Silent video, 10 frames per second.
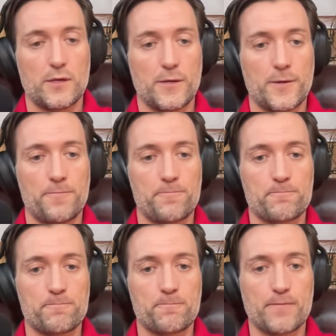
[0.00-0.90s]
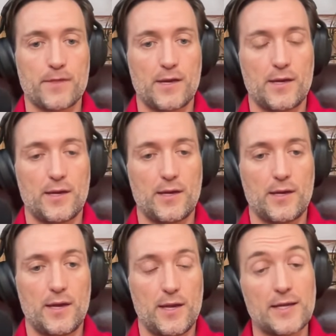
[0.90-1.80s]
um,
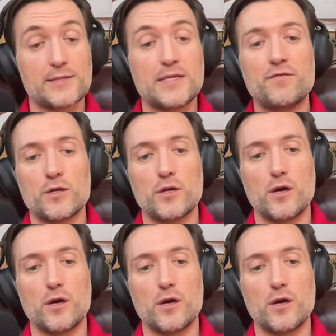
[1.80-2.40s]
and has given